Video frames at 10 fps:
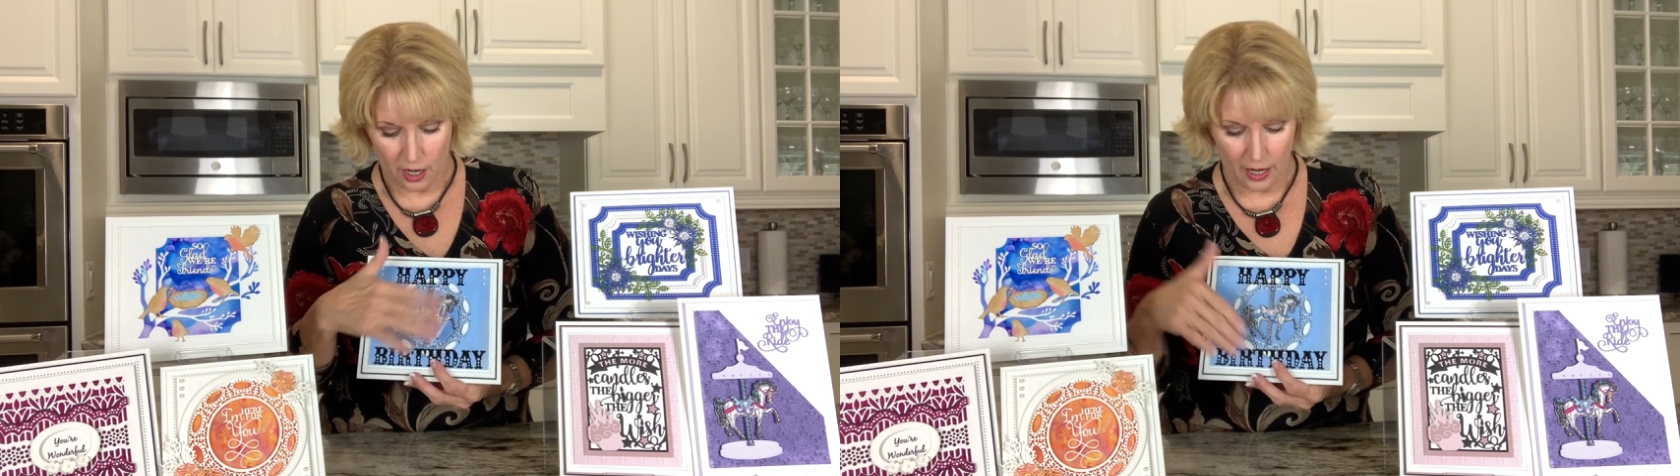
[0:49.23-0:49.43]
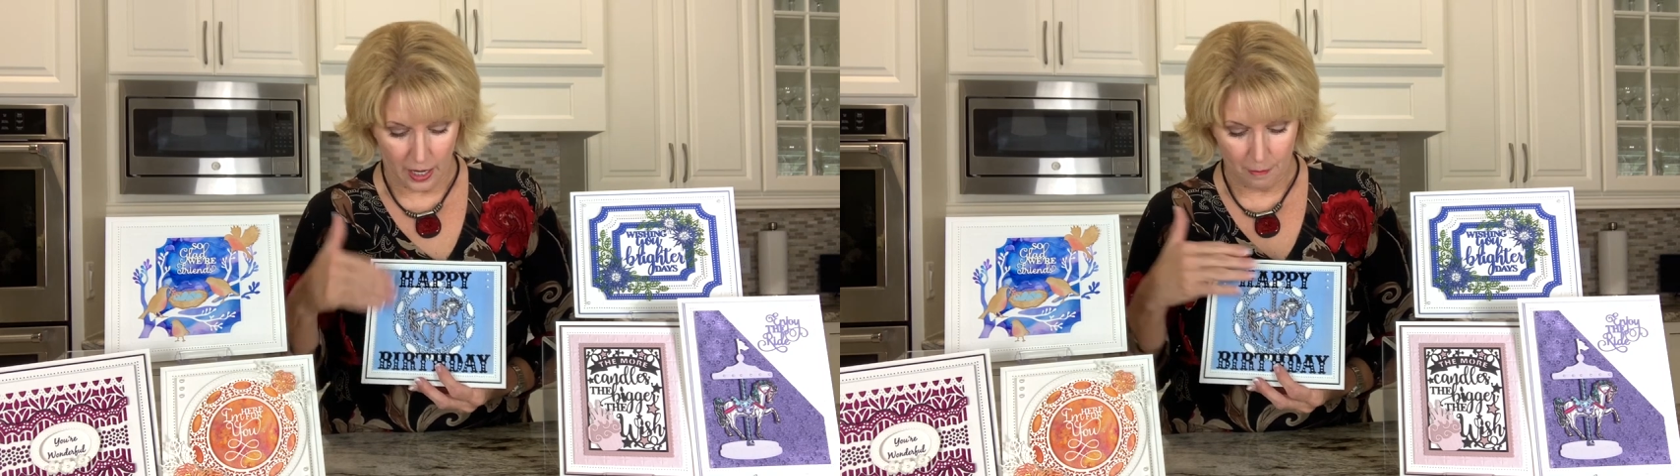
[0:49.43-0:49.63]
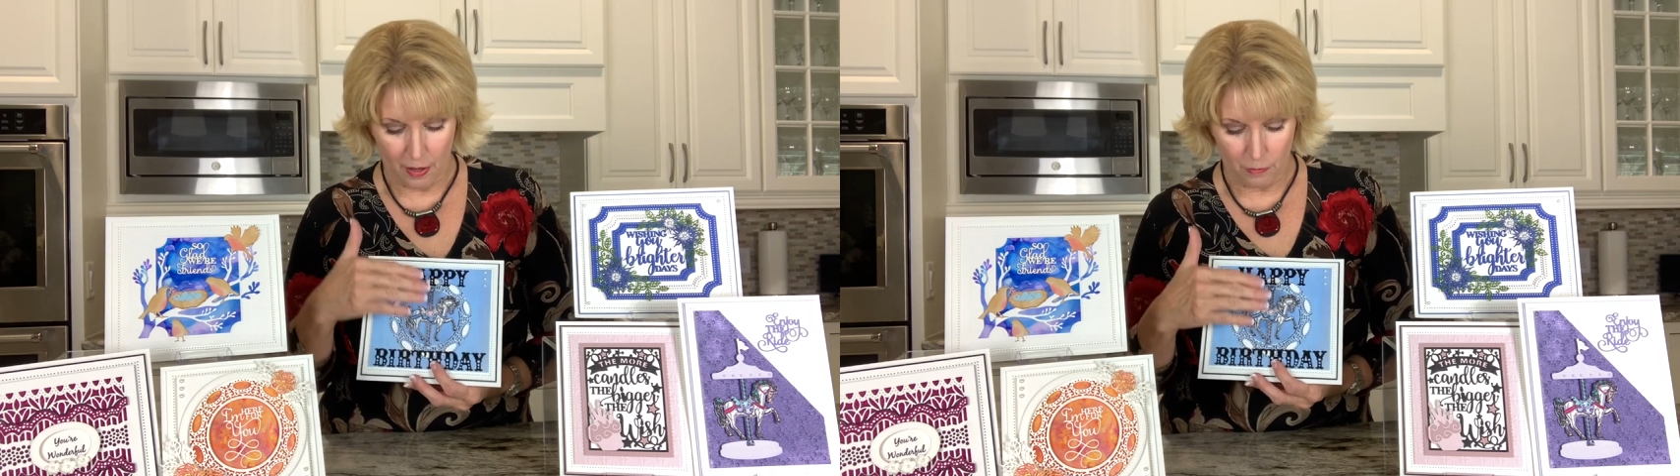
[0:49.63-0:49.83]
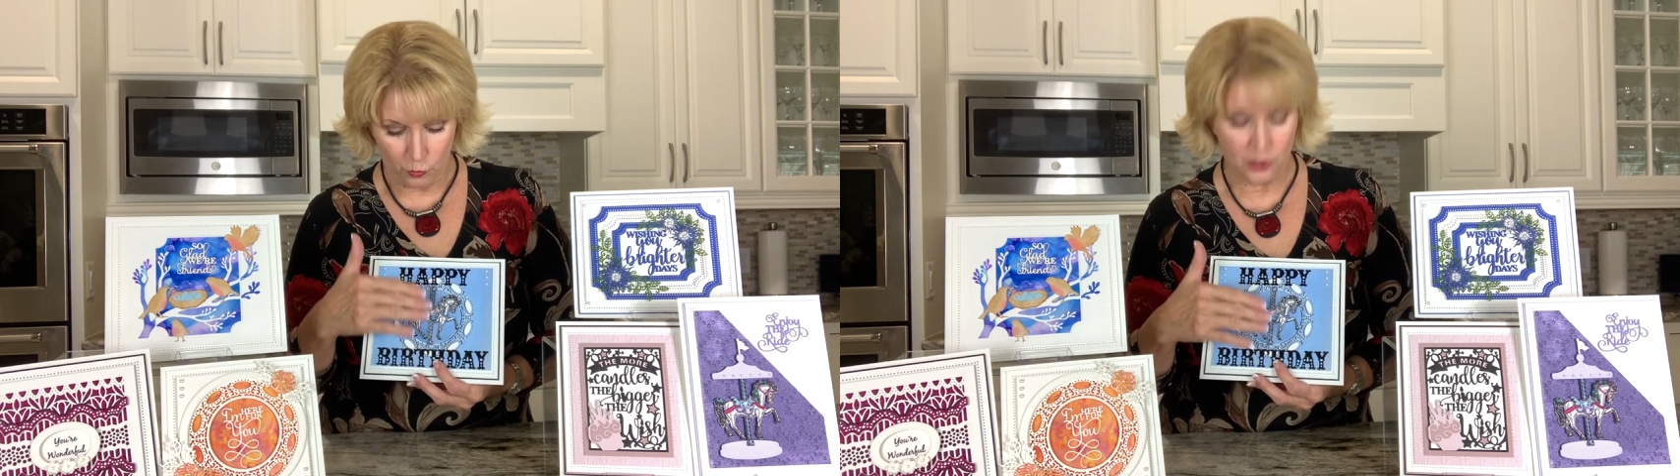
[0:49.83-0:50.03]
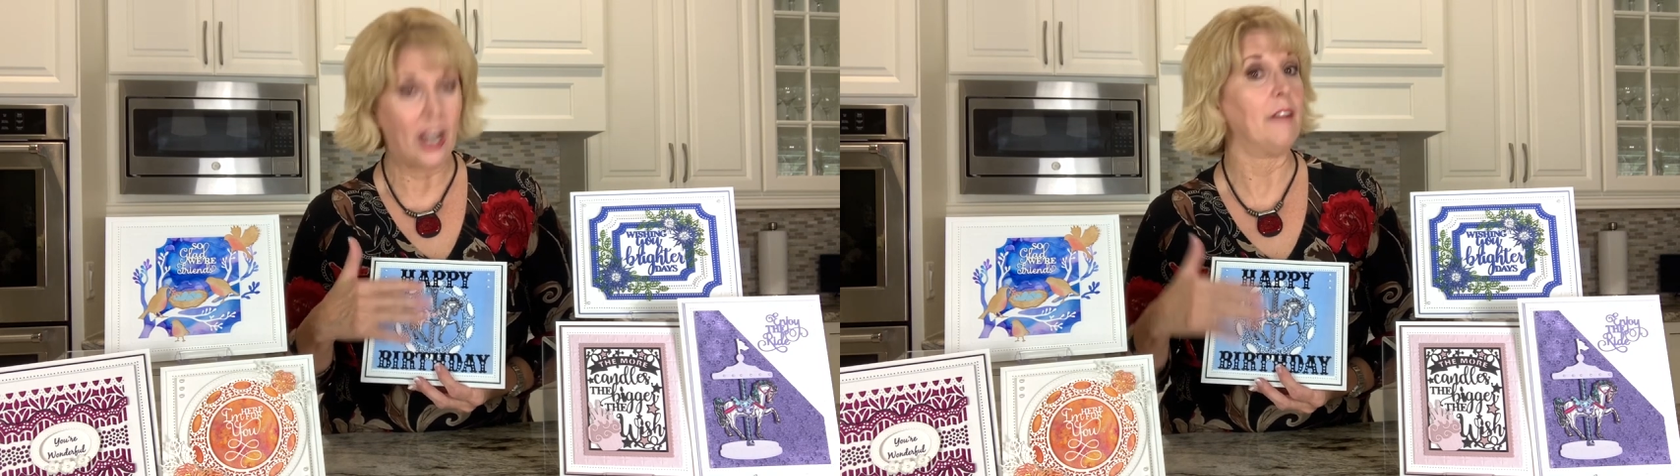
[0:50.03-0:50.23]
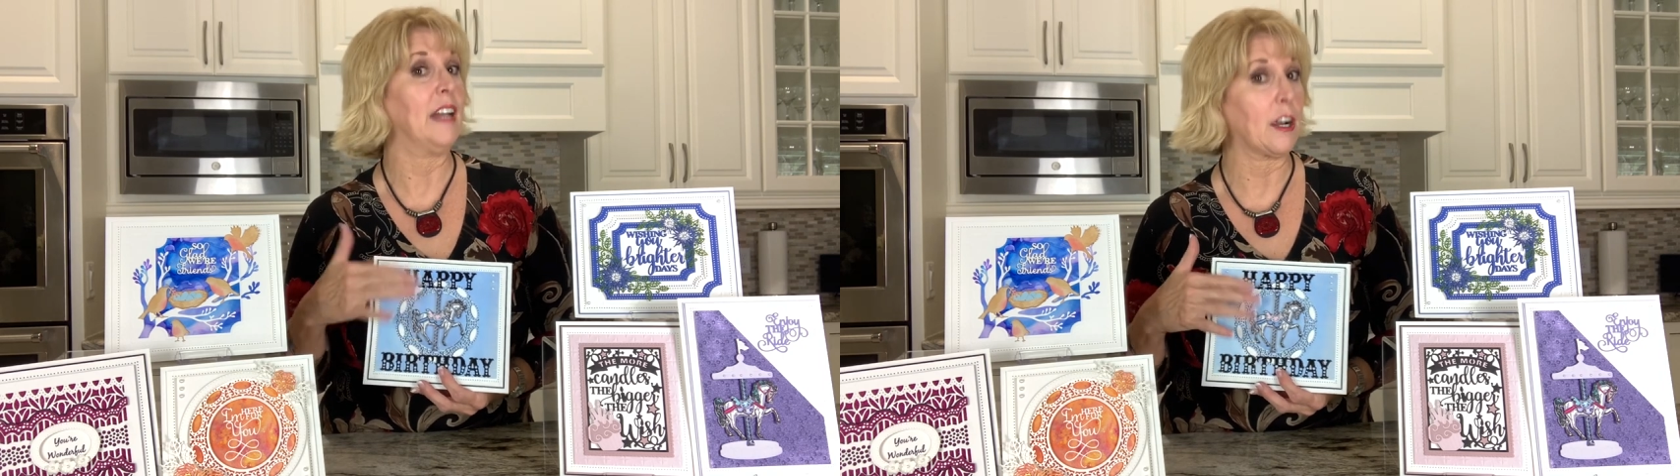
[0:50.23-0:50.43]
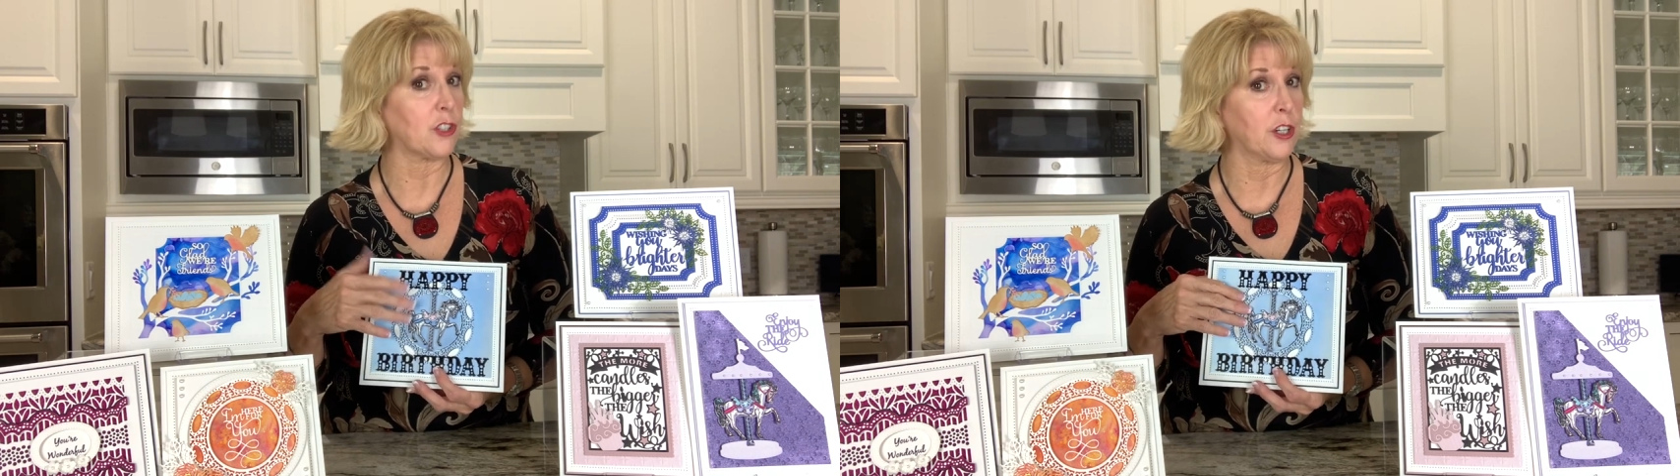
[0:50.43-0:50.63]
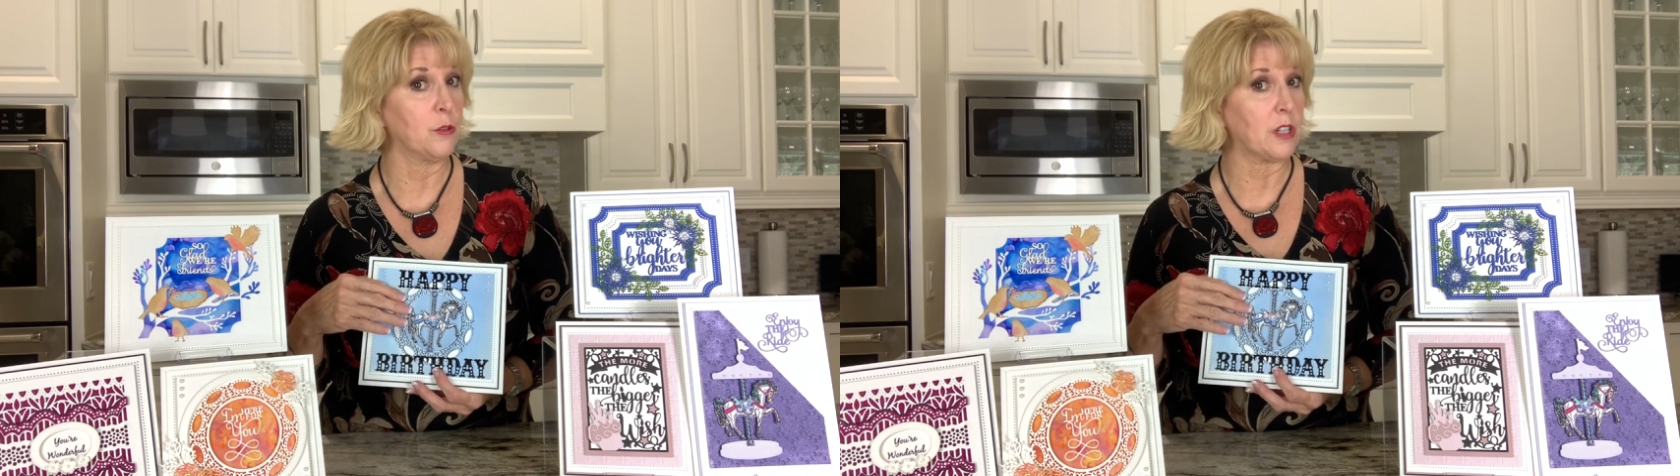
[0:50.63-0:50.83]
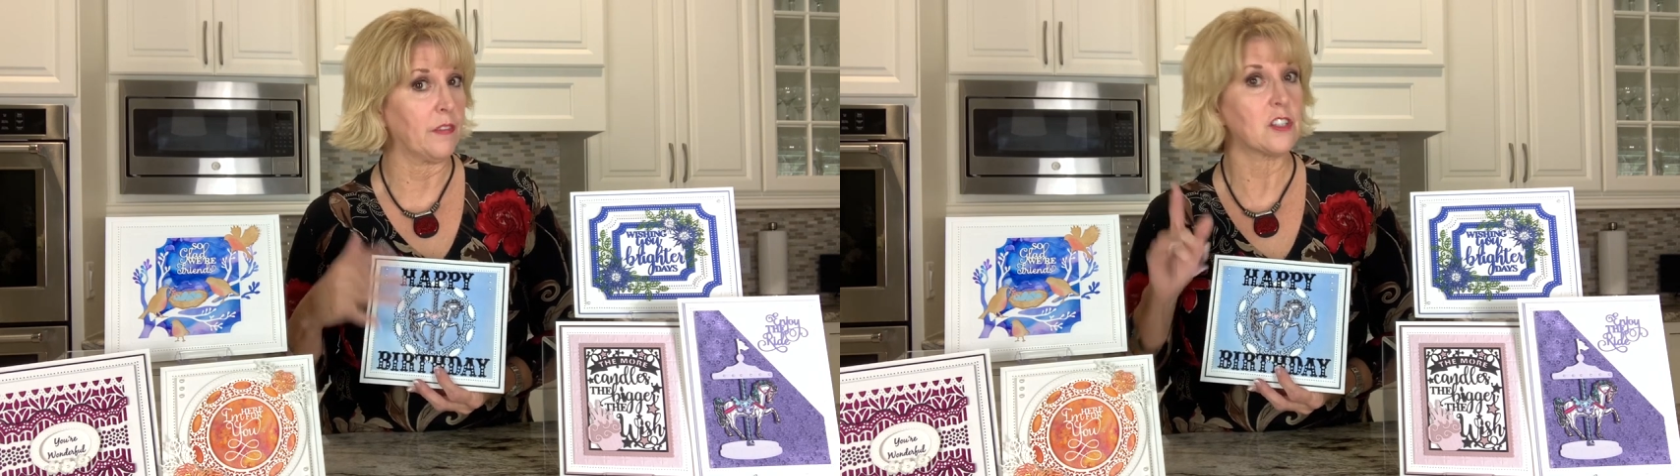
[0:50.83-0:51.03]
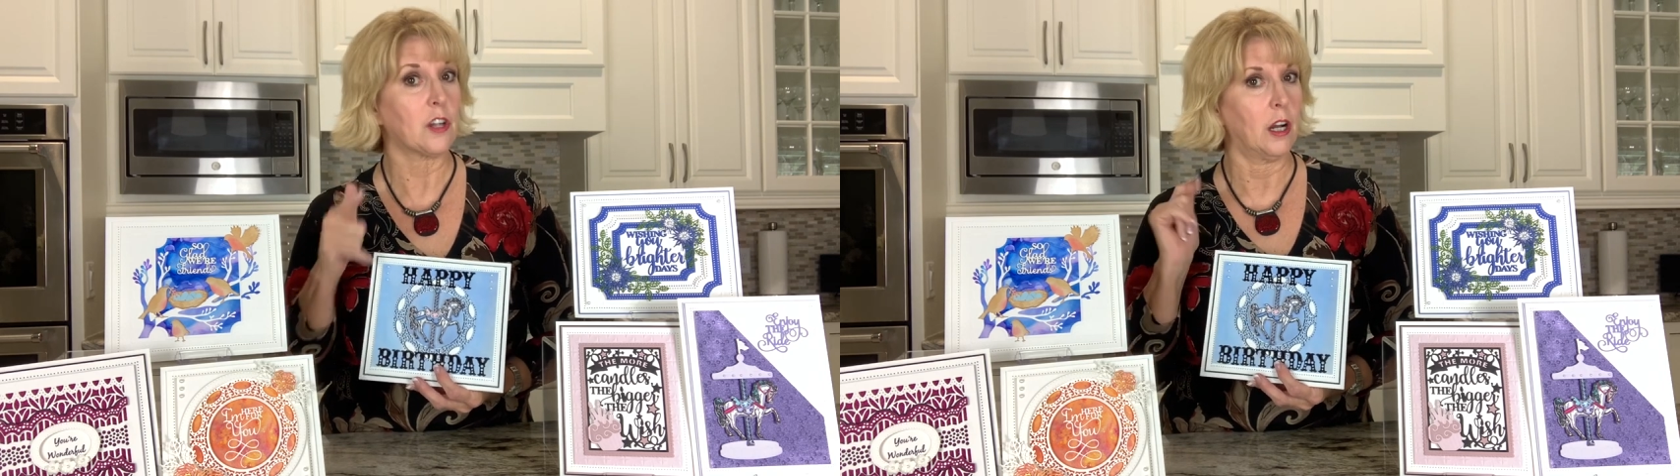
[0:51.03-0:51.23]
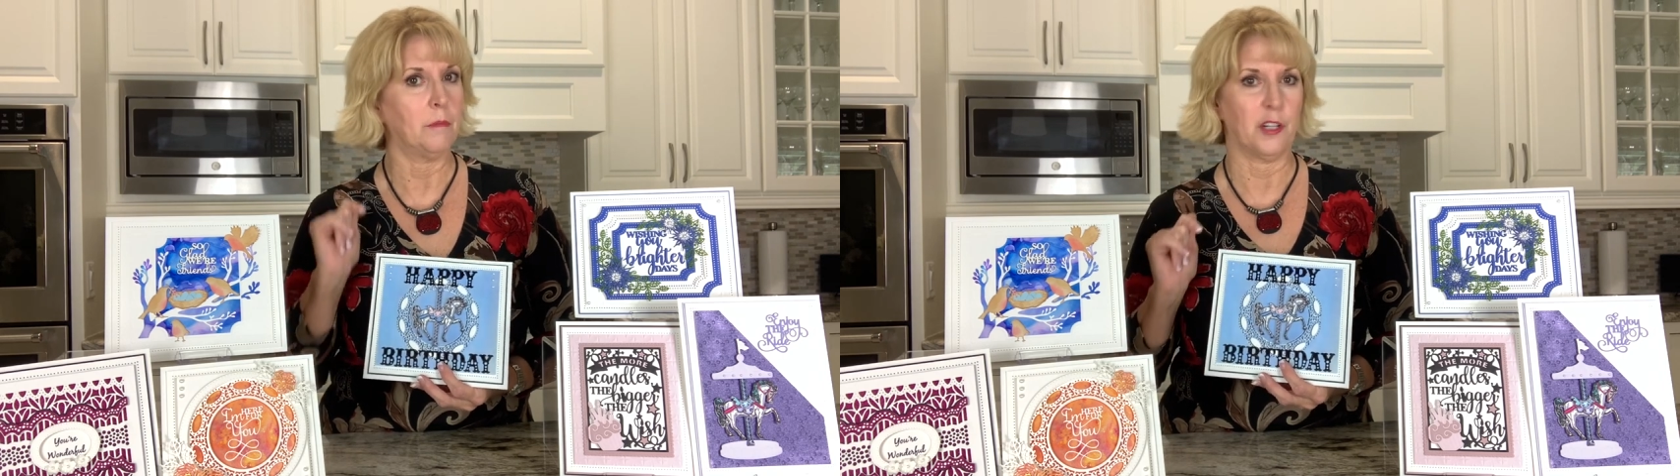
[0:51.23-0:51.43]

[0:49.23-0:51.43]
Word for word: um, which I haven't actually used on this card,